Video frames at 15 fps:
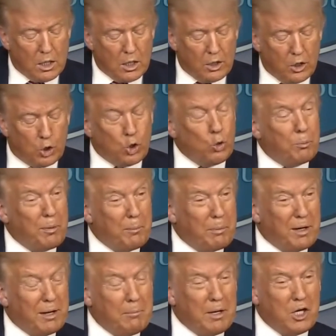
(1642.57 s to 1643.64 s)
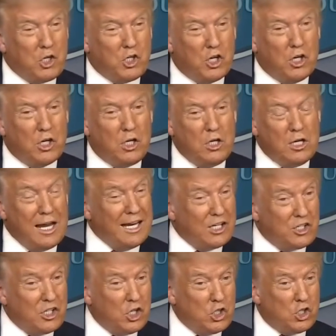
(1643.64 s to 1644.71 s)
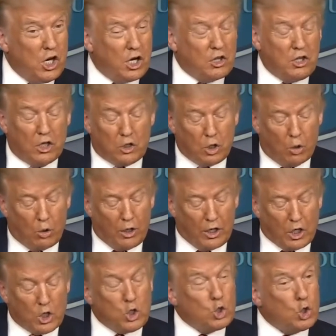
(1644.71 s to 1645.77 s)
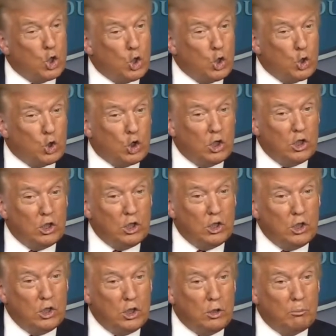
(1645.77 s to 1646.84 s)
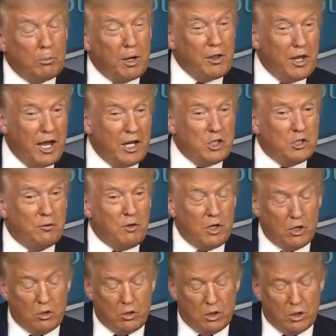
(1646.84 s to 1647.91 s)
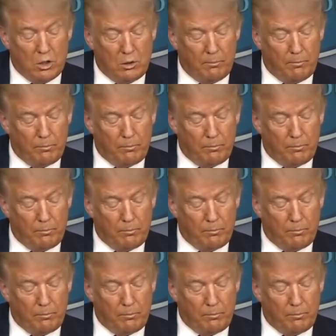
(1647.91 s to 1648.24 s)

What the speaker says: two people I mentioned, Nancy and Chuck, they're totally controlled by the heads of the union.